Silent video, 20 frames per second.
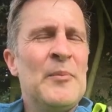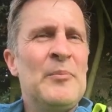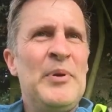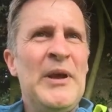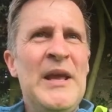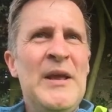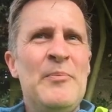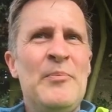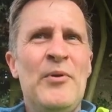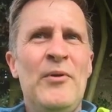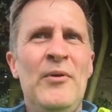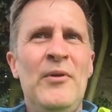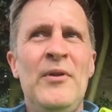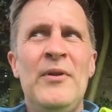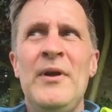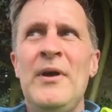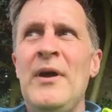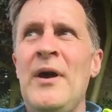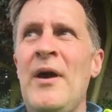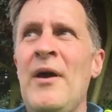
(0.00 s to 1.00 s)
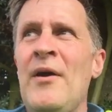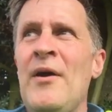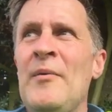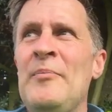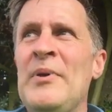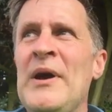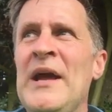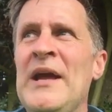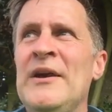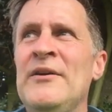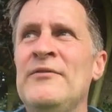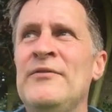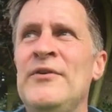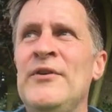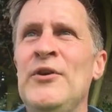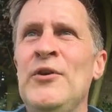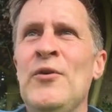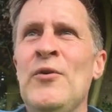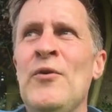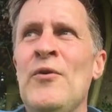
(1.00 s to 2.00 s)
people are paying
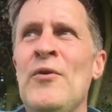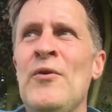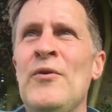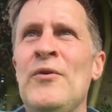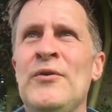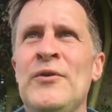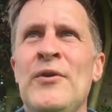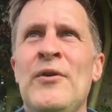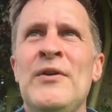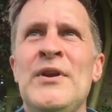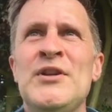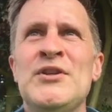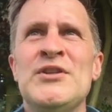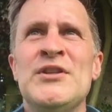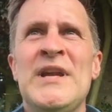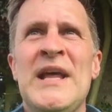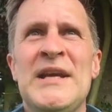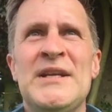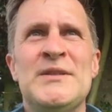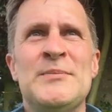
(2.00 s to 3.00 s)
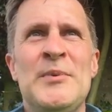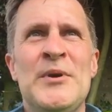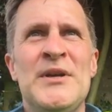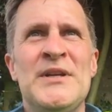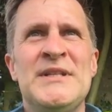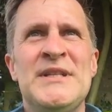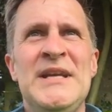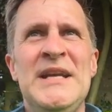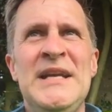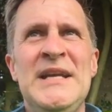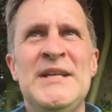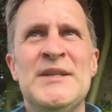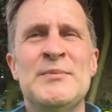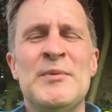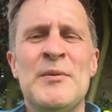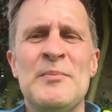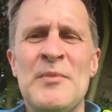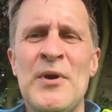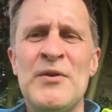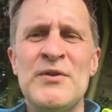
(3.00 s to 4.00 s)
for your knowledge and expertise,
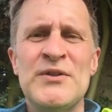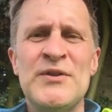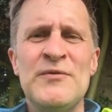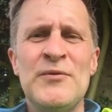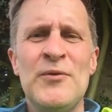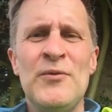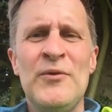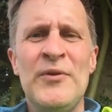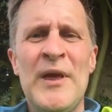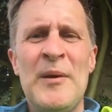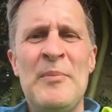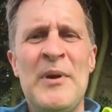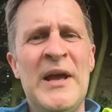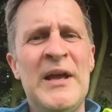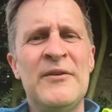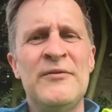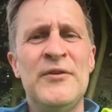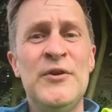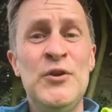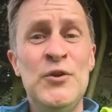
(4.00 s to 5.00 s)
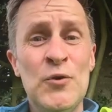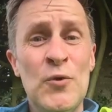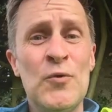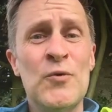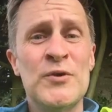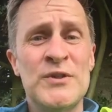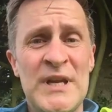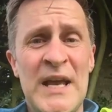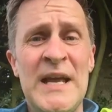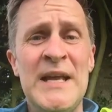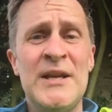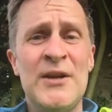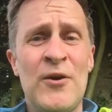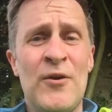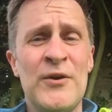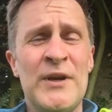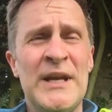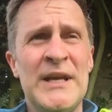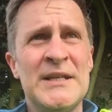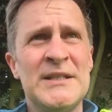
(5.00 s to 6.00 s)
but most of all, they're paying for your take
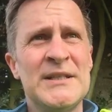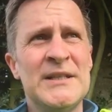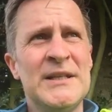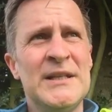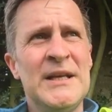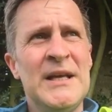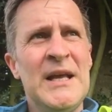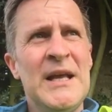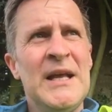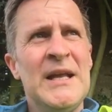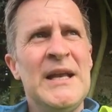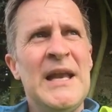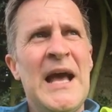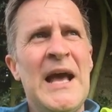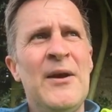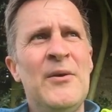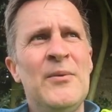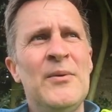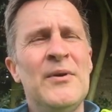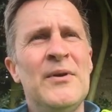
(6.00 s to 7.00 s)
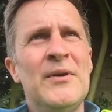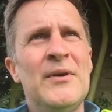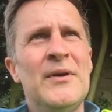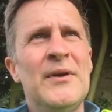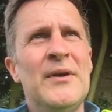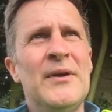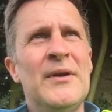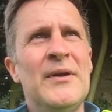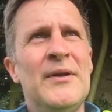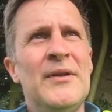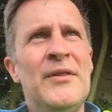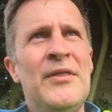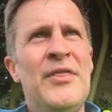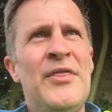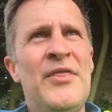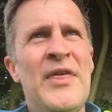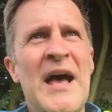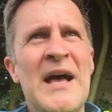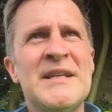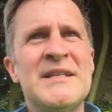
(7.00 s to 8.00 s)
on it. Now,
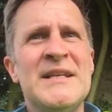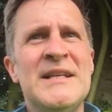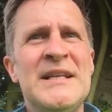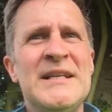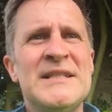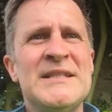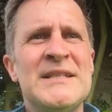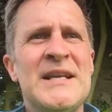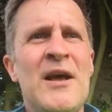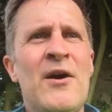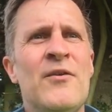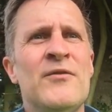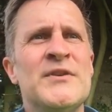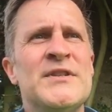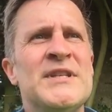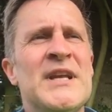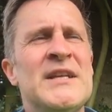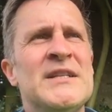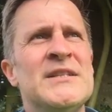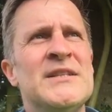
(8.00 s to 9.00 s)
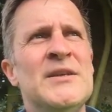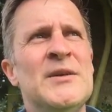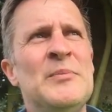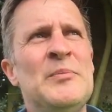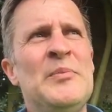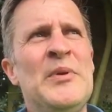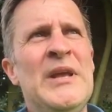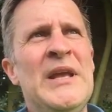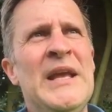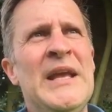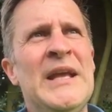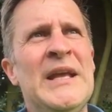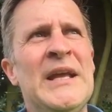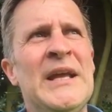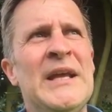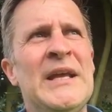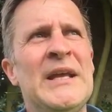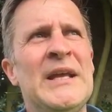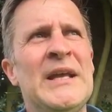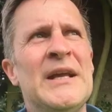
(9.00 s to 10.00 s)
that in itself says that
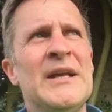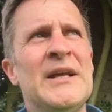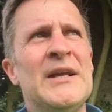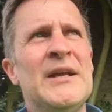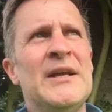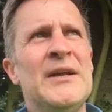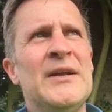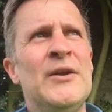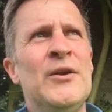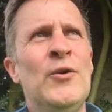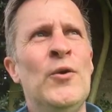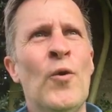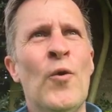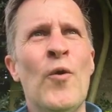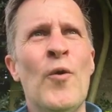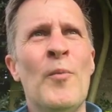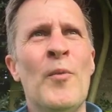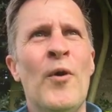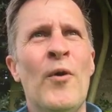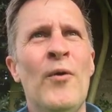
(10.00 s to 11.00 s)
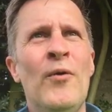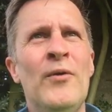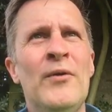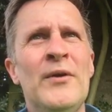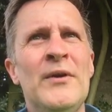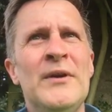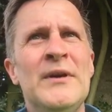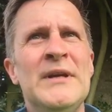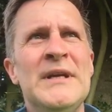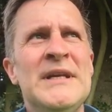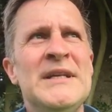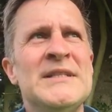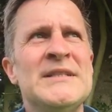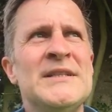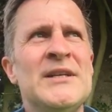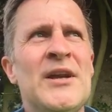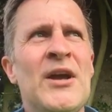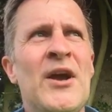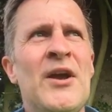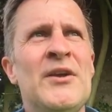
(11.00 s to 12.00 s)
being normal
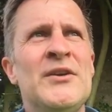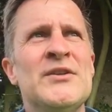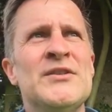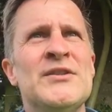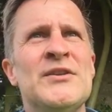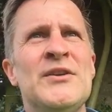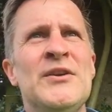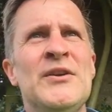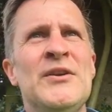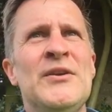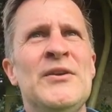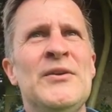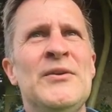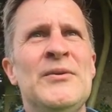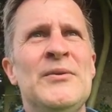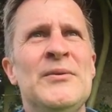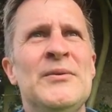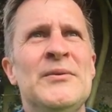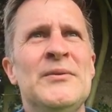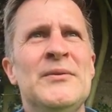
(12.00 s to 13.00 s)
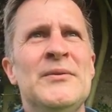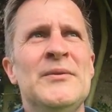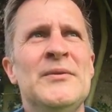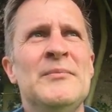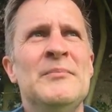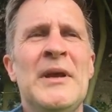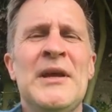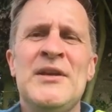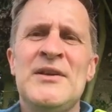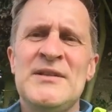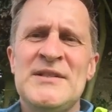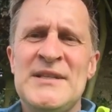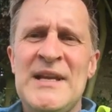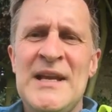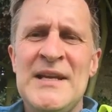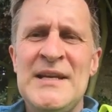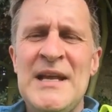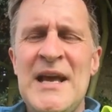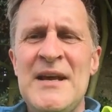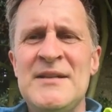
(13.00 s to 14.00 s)
isn't going to make you
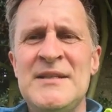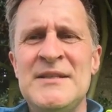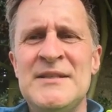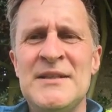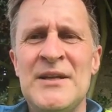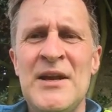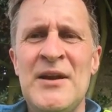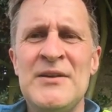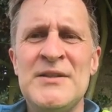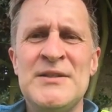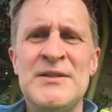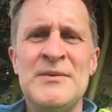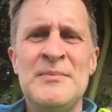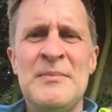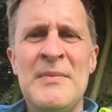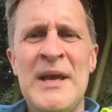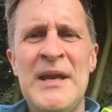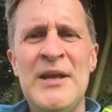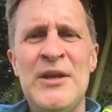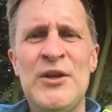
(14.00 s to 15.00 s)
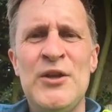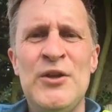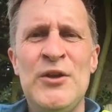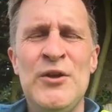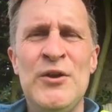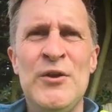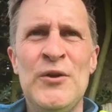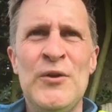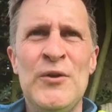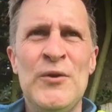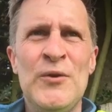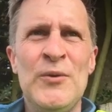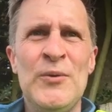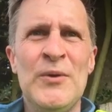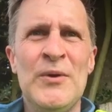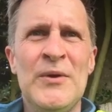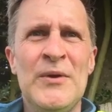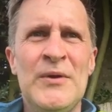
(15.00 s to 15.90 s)
stand out, isn't going to make you